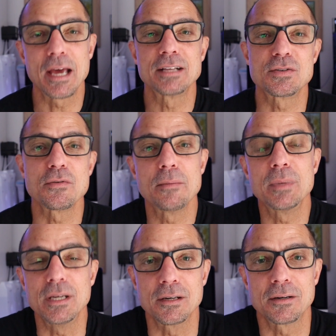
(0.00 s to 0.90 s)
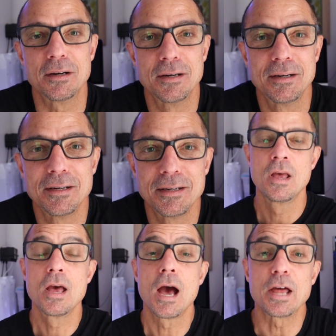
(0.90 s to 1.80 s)
answer them here.
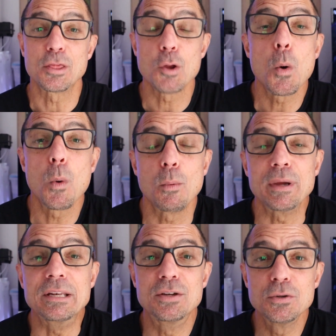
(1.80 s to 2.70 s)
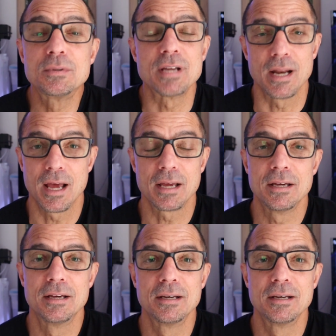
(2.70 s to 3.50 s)
I thought what we do today